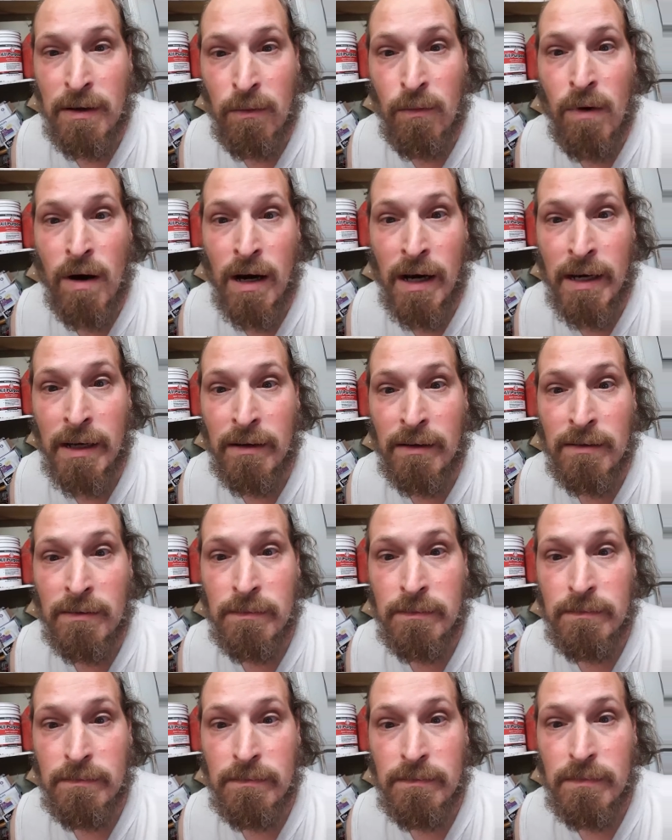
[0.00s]
a while,
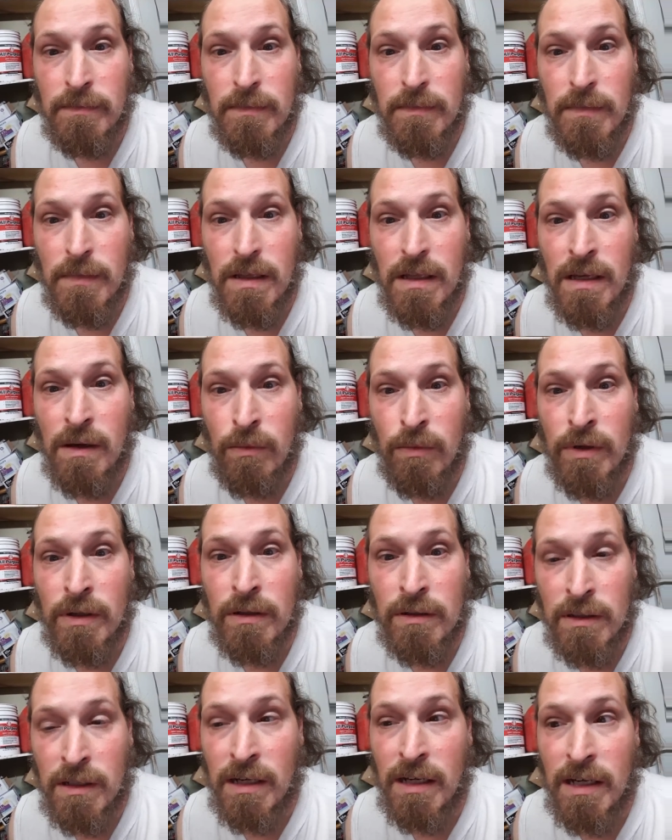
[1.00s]
it
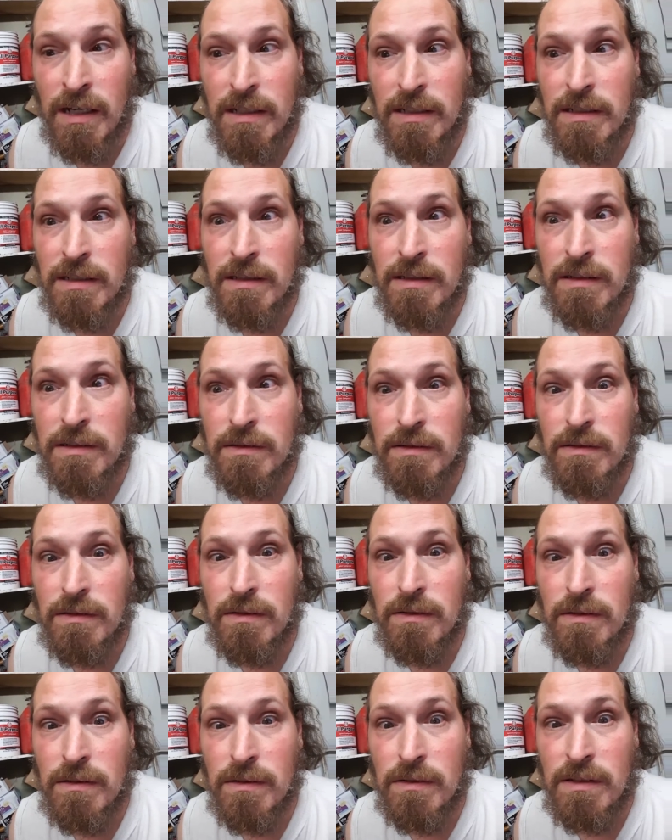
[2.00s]
will not
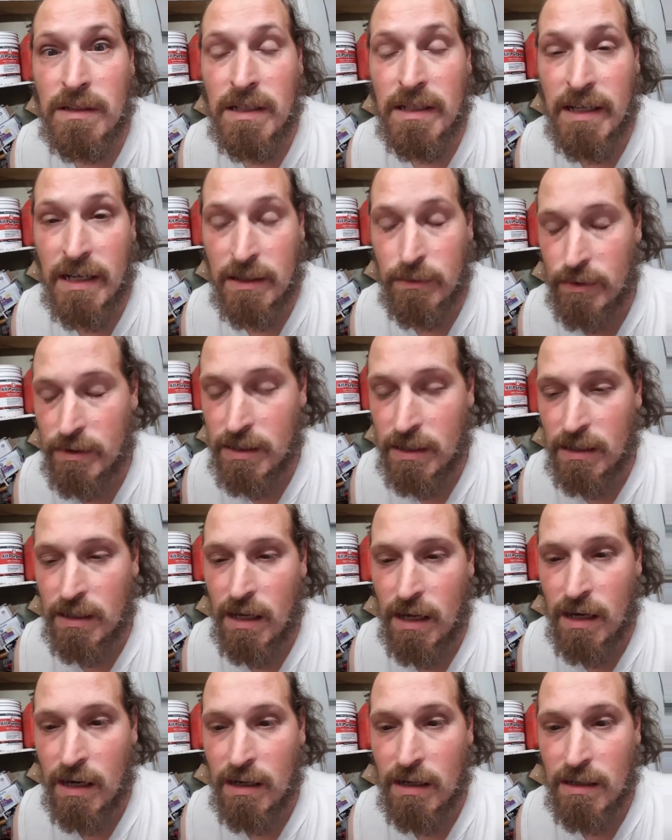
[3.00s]
connect with the
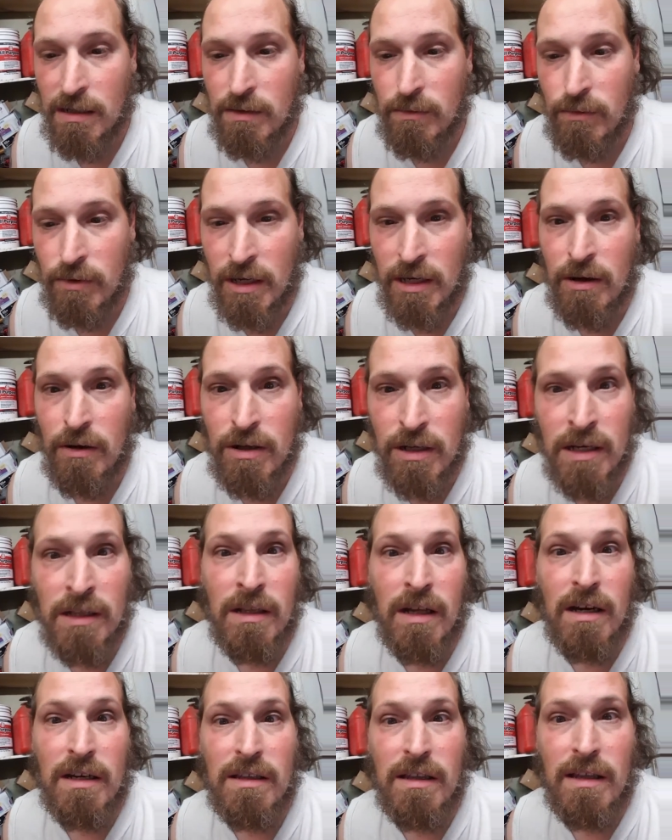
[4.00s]
lock when I go to
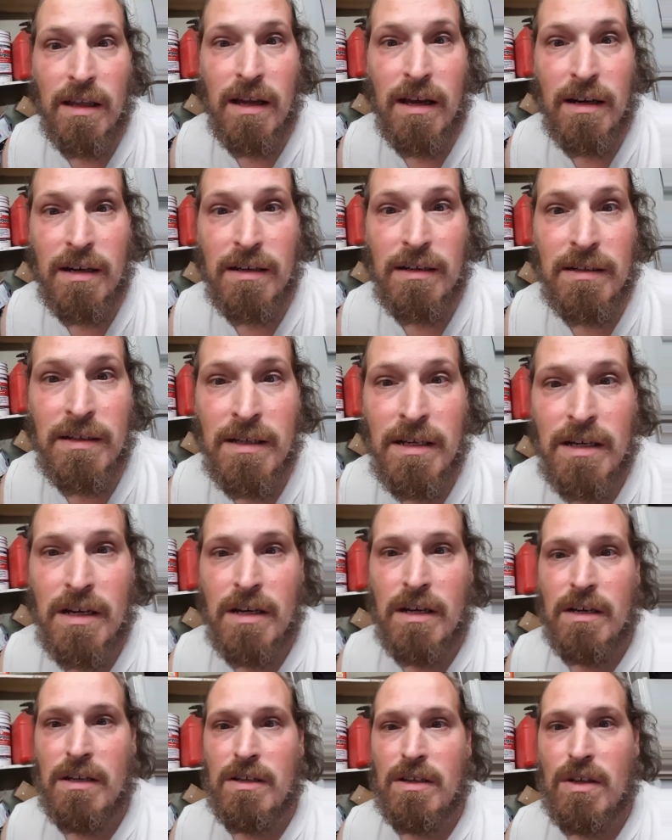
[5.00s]
unlock the lock.
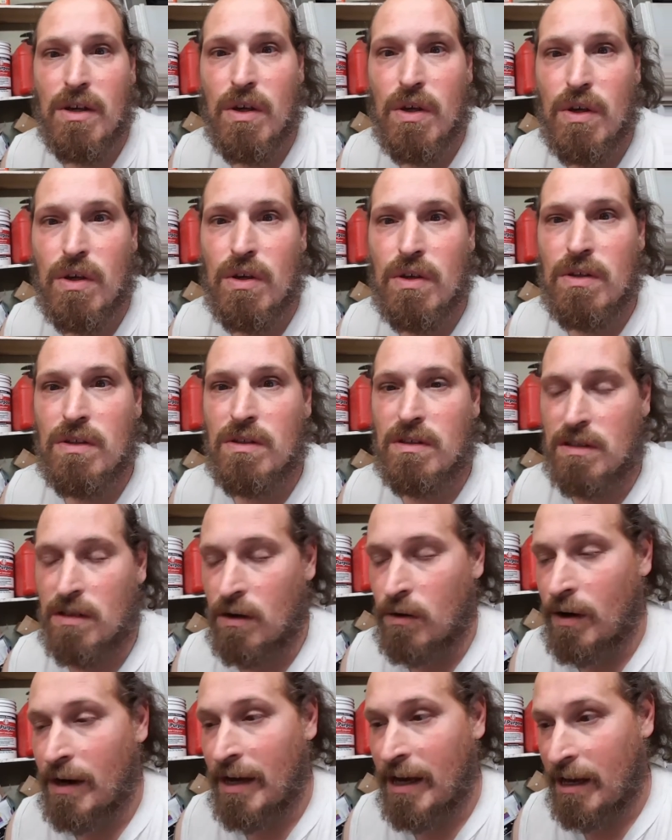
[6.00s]

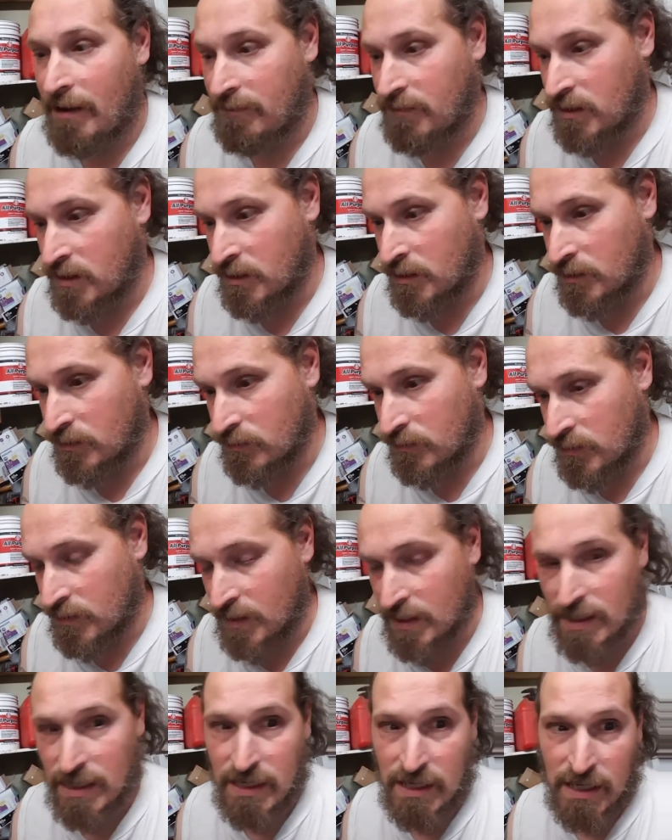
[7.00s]
So I have to
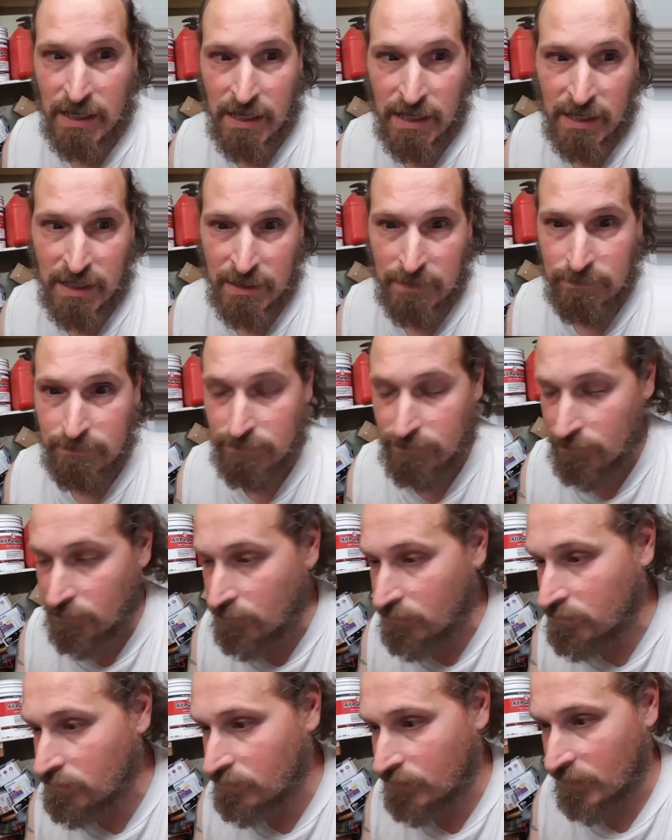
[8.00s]
use either
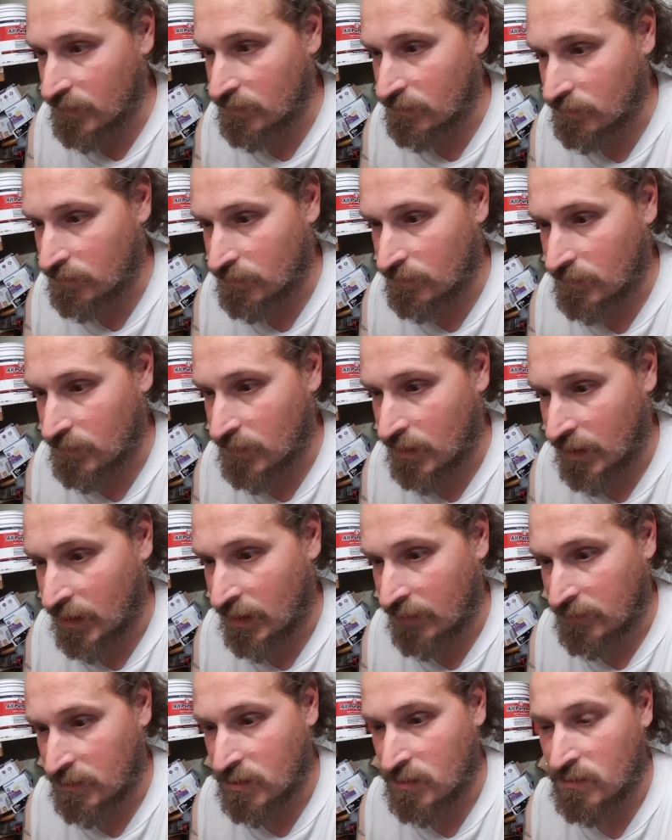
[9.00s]

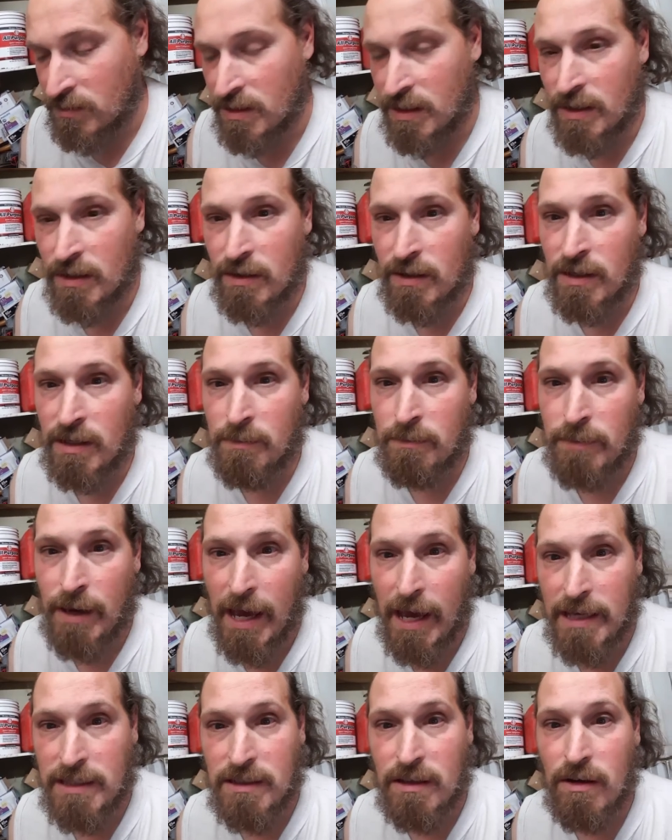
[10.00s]
the
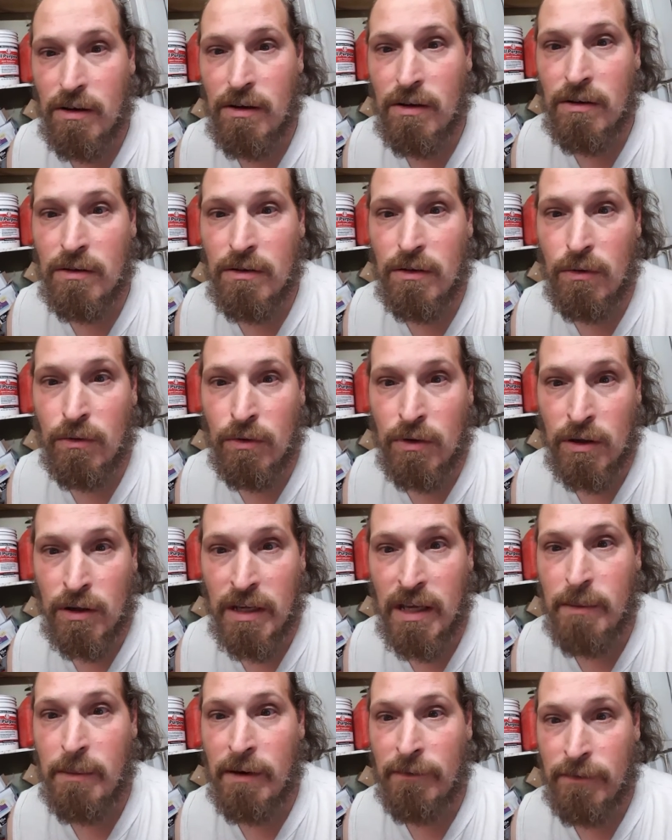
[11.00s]
passcode or
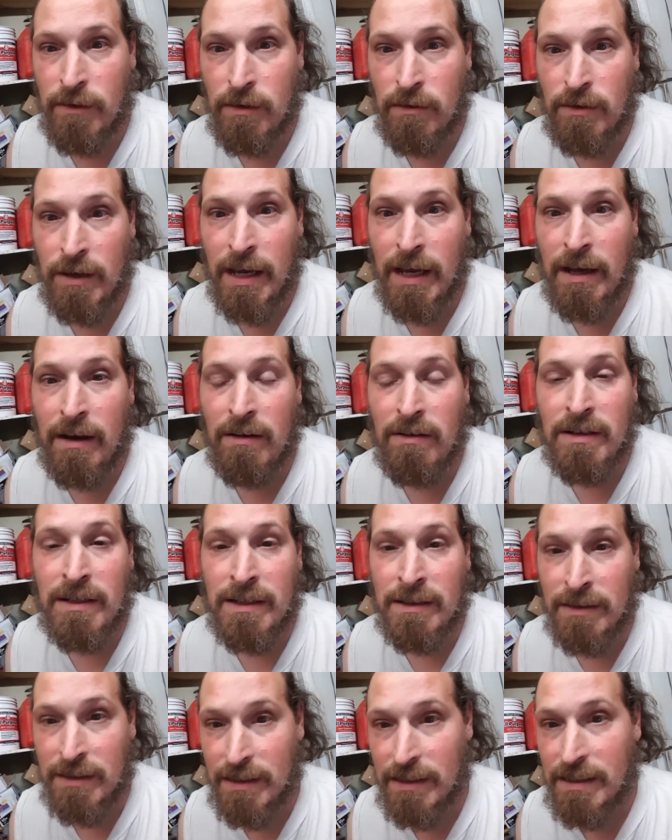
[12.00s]
get my phone out
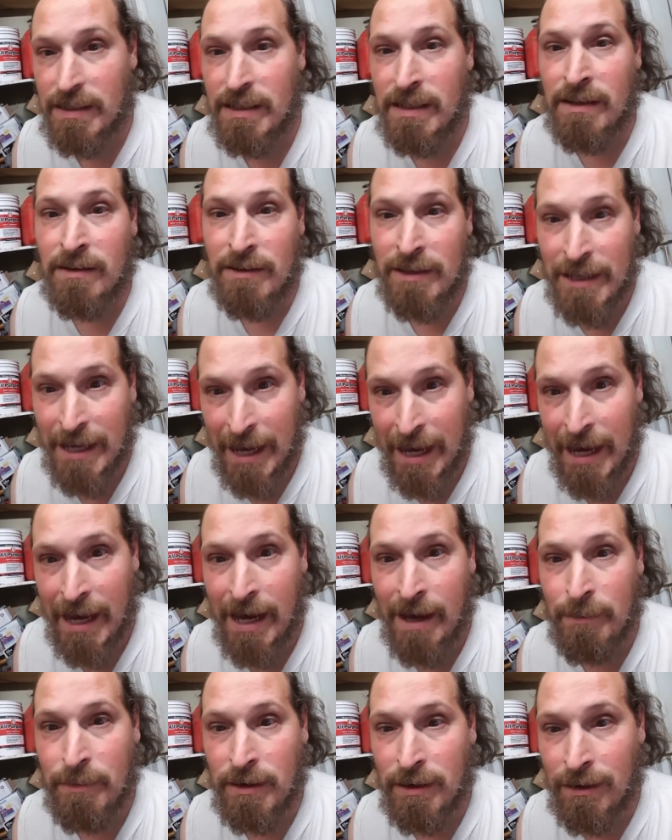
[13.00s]
and enter the
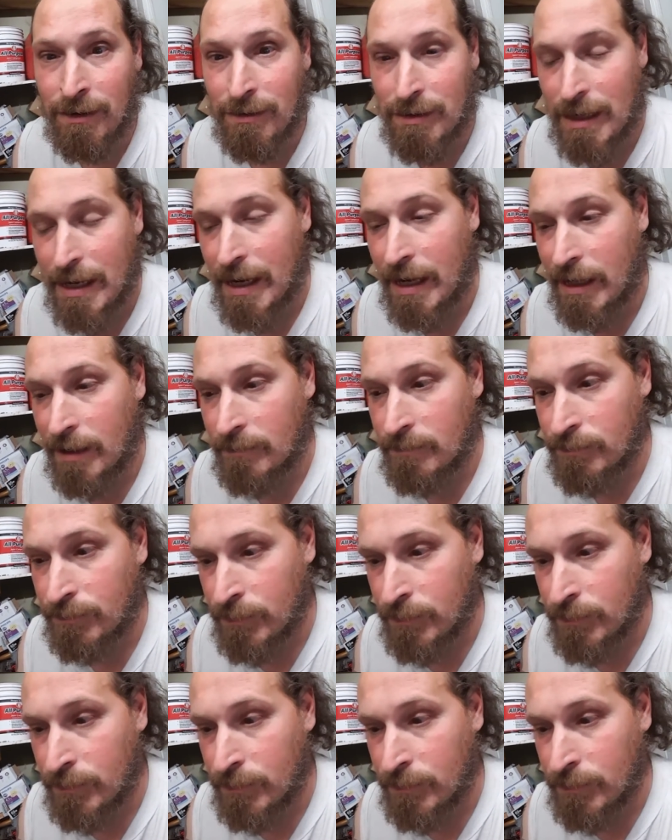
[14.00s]
app and all that.